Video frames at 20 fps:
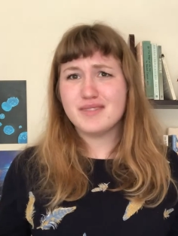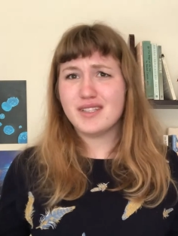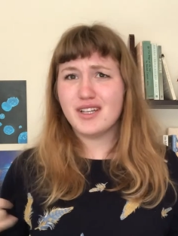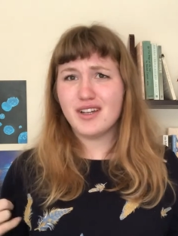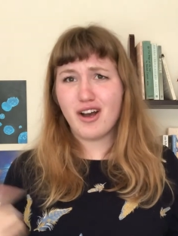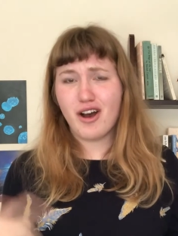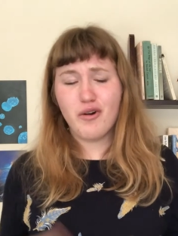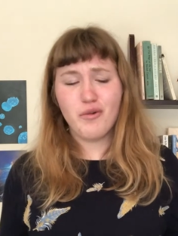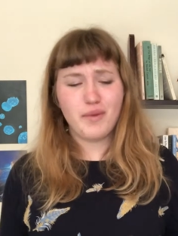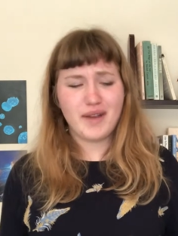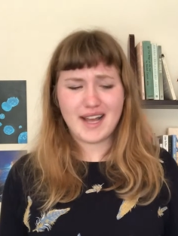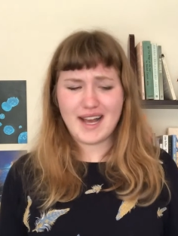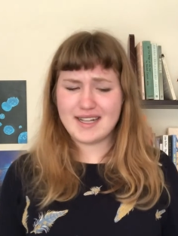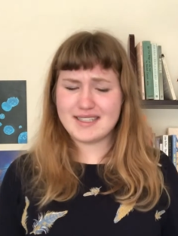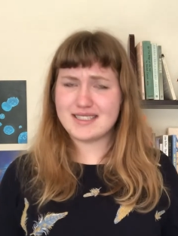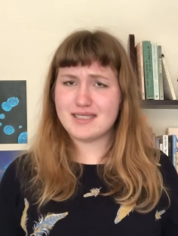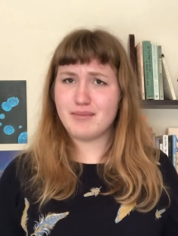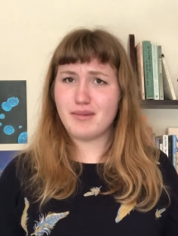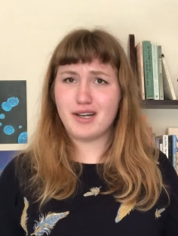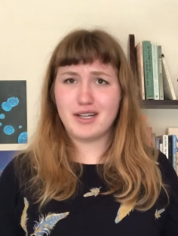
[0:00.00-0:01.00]
You know, we
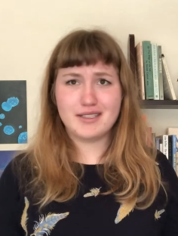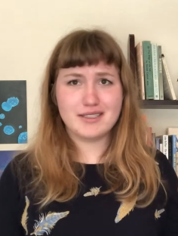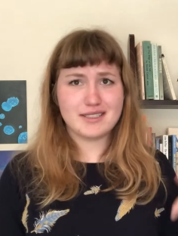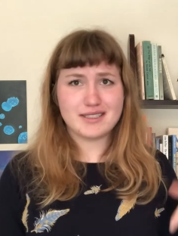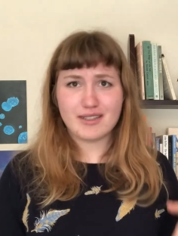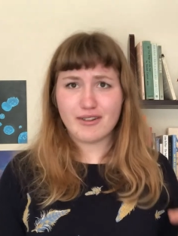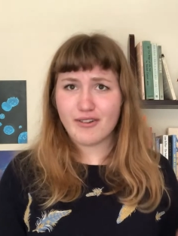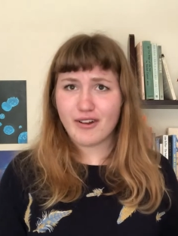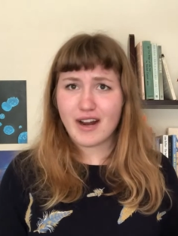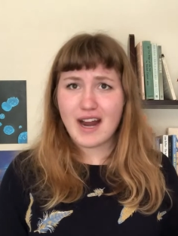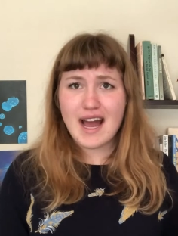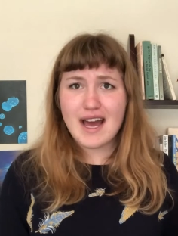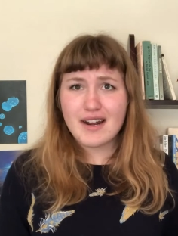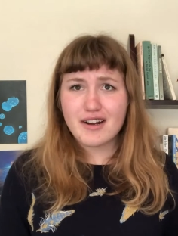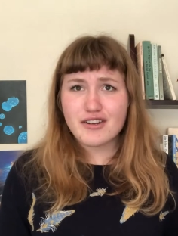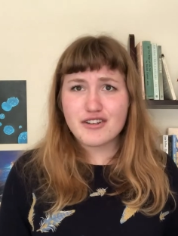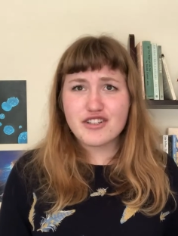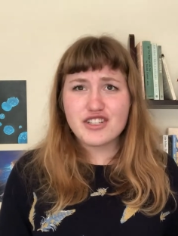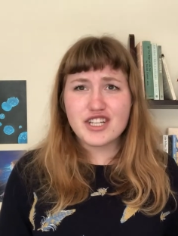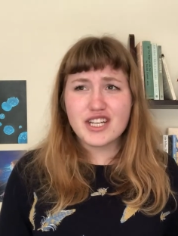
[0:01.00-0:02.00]
got some on solar
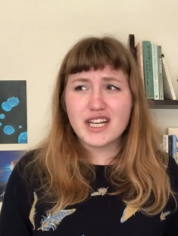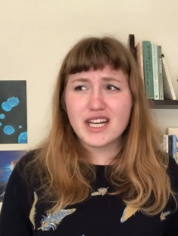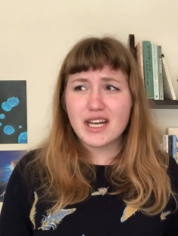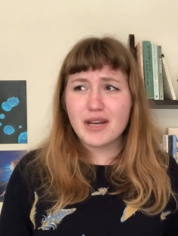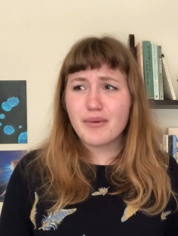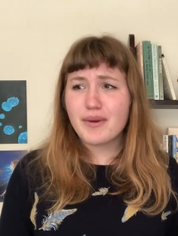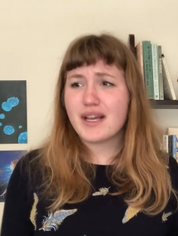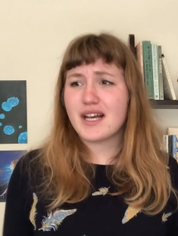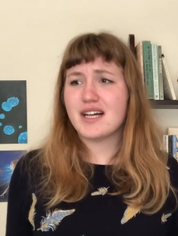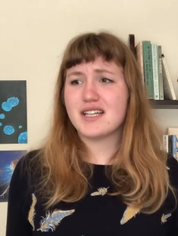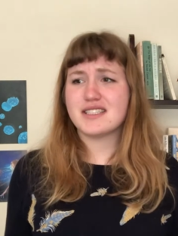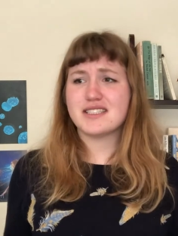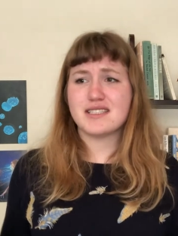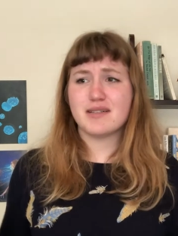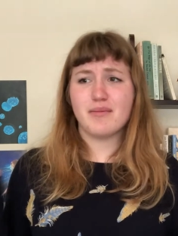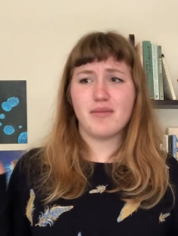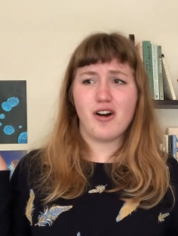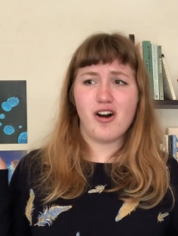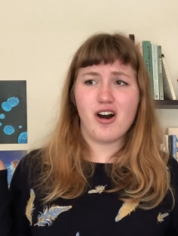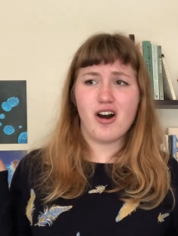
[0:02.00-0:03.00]
energy, we got
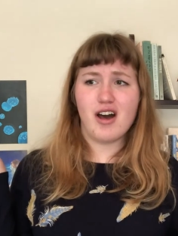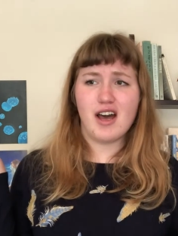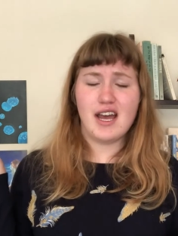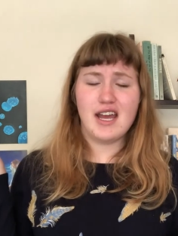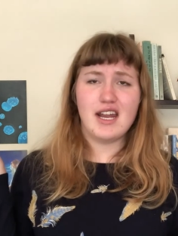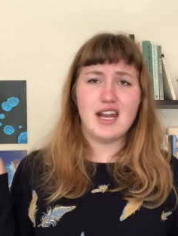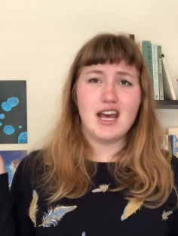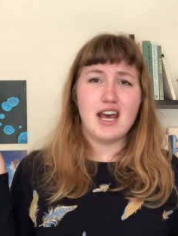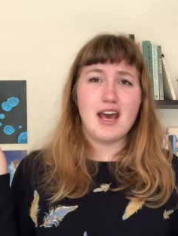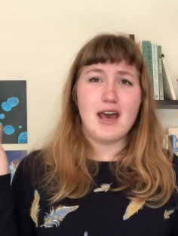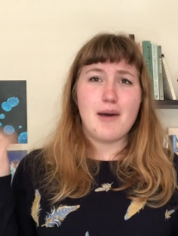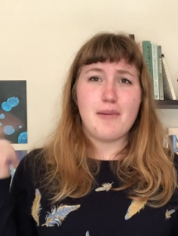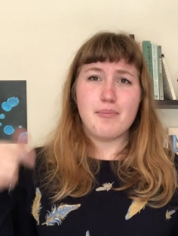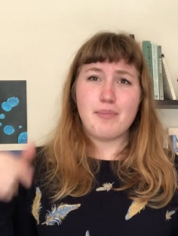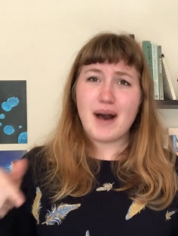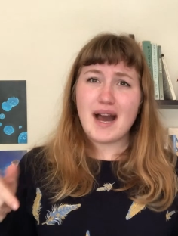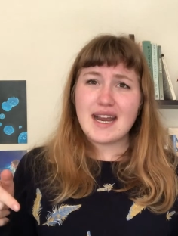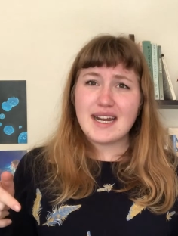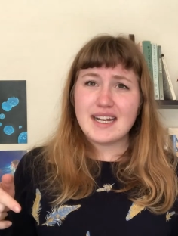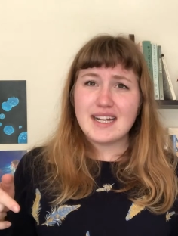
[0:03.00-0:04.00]
some on
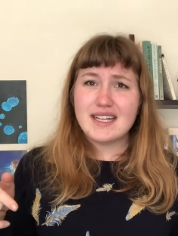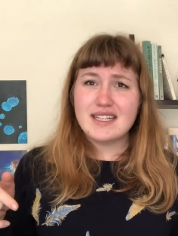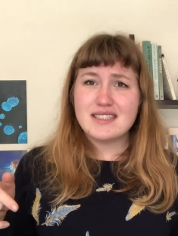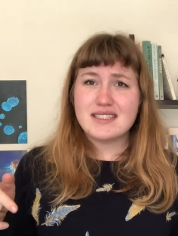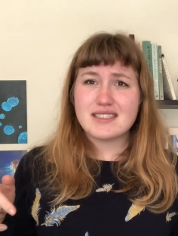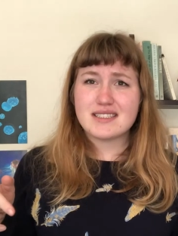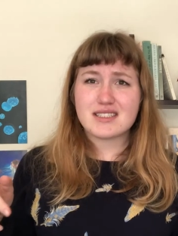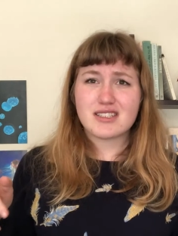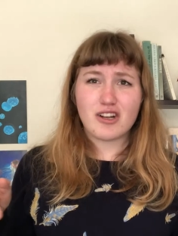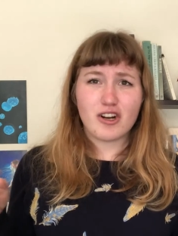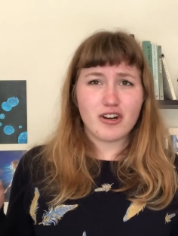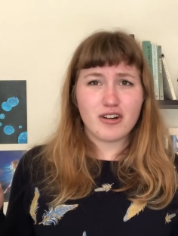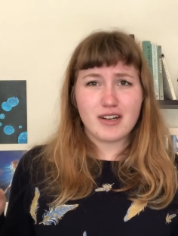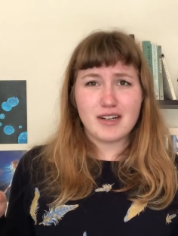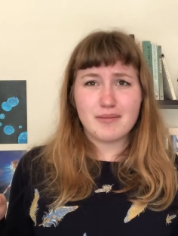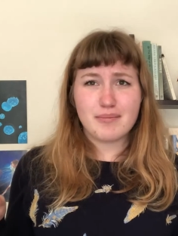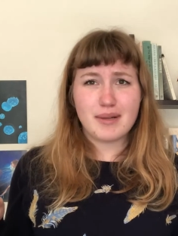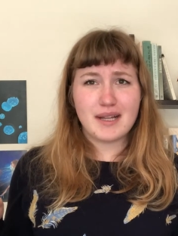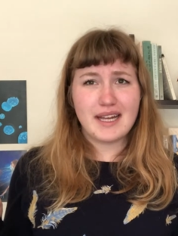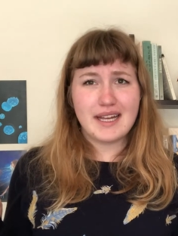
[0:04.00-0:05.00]
Biden's
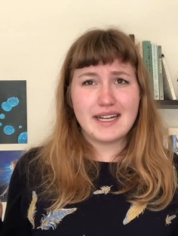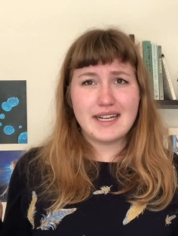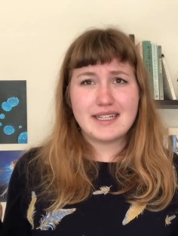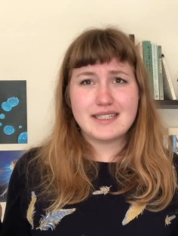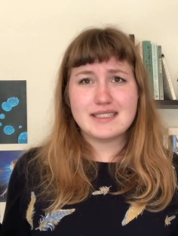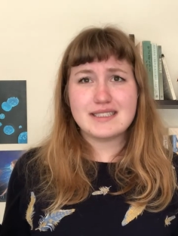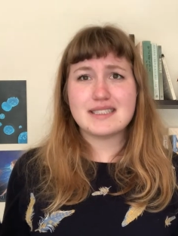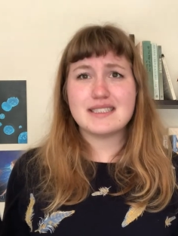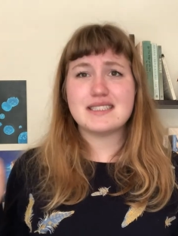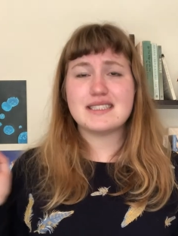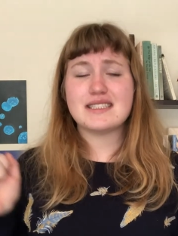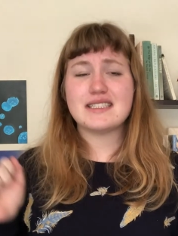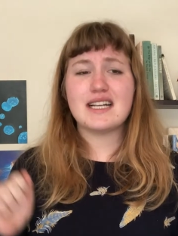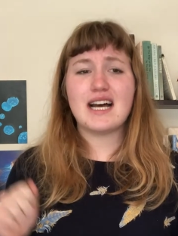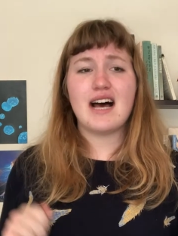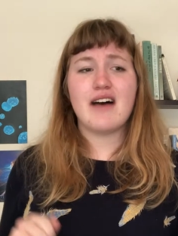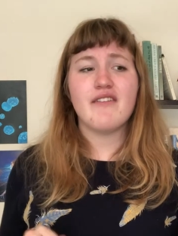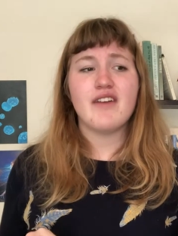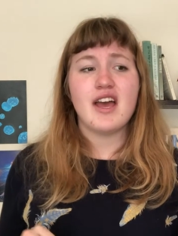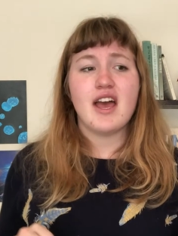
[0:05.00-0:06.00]
current plans and
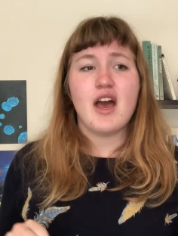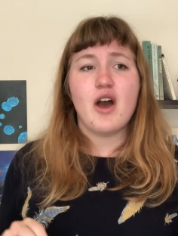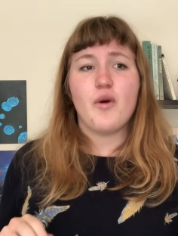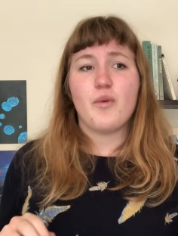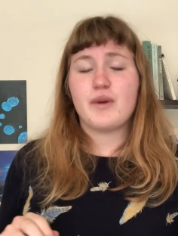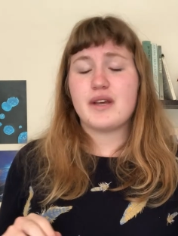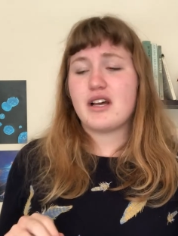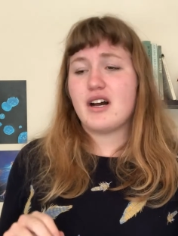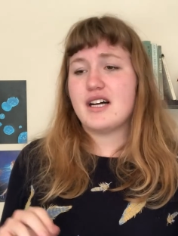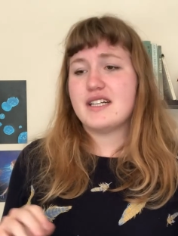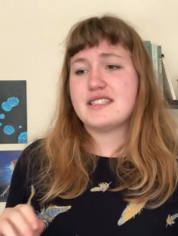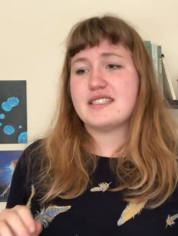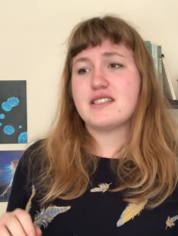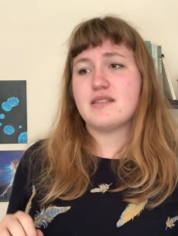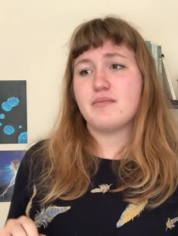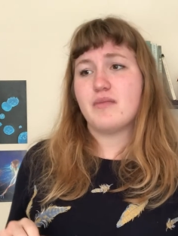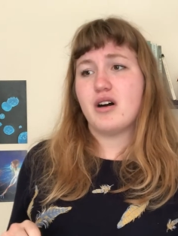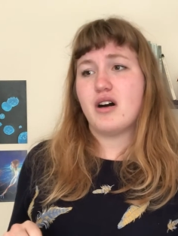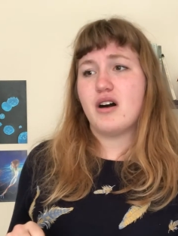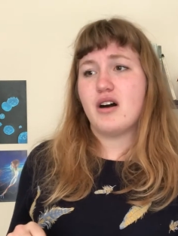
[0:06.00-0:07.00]
stuff, we got
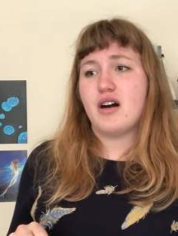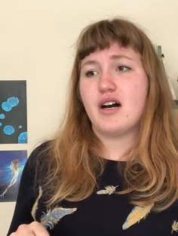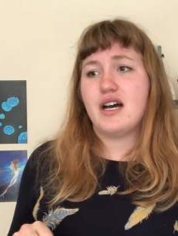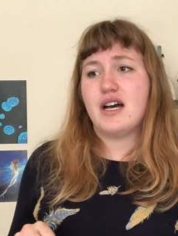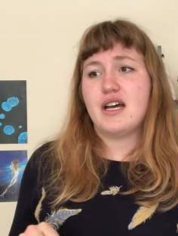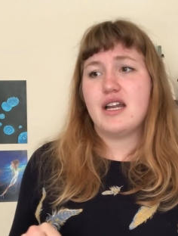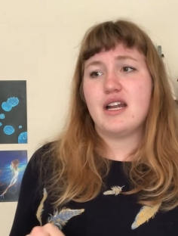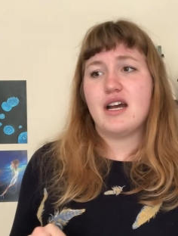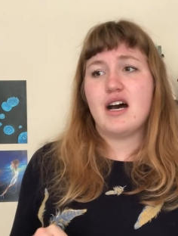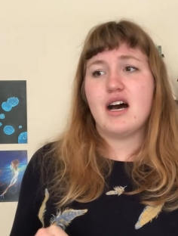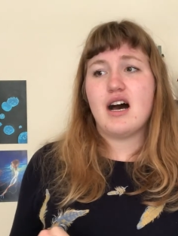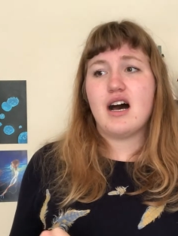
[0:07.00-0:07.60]
some on,